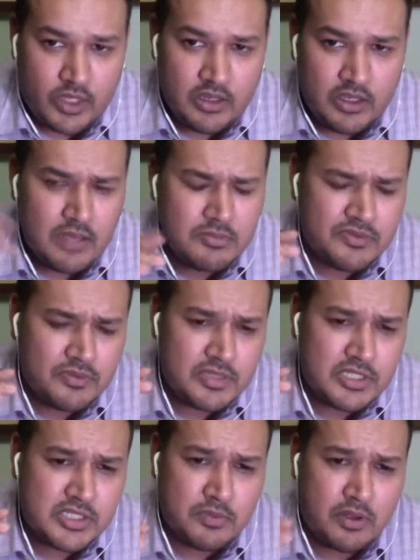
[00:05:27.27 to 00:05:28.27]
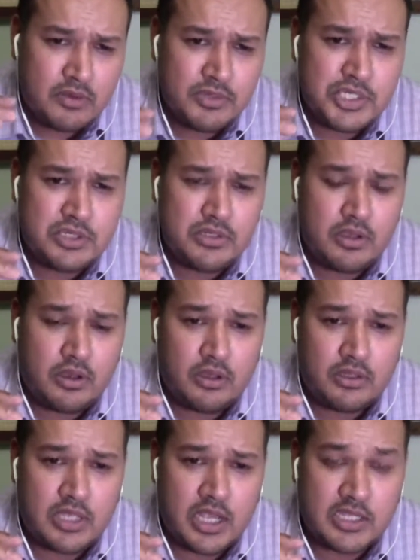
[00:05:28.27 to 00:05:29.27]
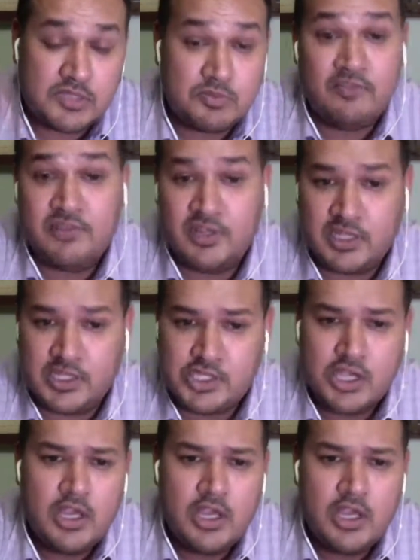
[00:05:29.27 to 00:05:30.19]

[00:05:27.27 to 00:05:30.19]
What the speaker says: comes from a small region called a small village